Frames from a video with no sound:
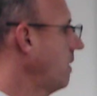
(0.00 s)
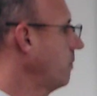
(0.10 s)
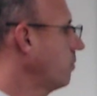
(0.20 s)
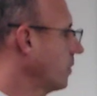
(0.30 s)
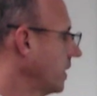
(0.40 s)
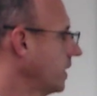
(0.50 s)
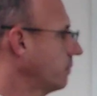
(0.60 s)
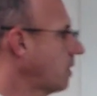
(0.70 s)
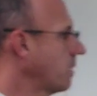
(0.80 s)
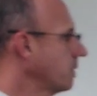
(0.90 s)
Working in
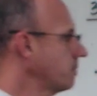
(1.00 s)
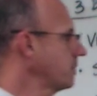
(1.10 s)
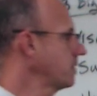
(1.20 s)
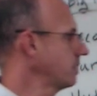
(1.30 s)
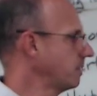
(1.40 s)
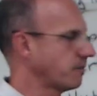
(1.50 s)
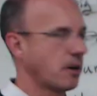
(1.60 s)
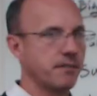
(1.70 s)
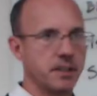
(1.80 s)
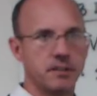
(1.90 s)
problems
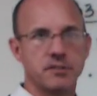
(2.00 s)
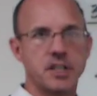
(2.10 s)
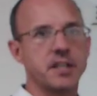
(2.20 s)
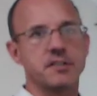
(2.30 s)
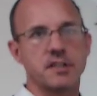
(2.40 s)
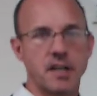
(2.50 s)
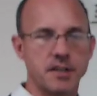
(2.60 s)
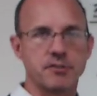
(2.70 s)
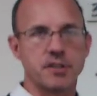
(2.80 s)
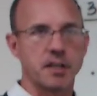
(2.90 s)
involving changes in
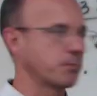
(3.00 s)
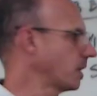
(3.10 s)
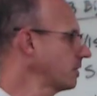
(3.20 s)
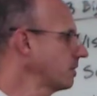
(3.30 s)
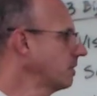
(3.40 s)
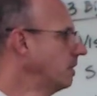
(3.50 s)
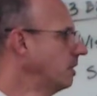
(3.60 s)
hydrostatic pressure.